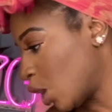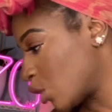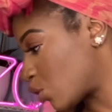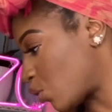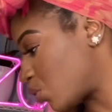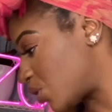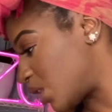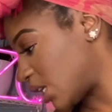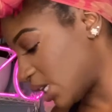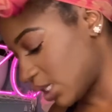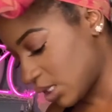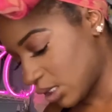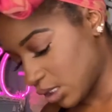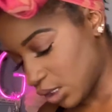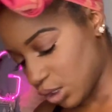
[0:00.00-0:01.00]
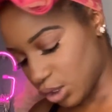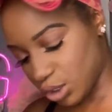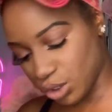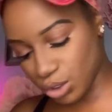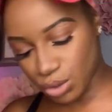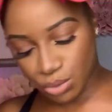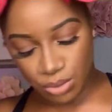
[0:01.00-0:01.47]
So this
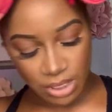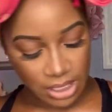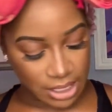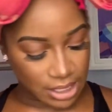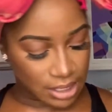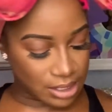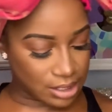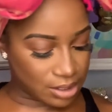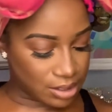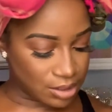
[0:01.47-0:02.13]
unit,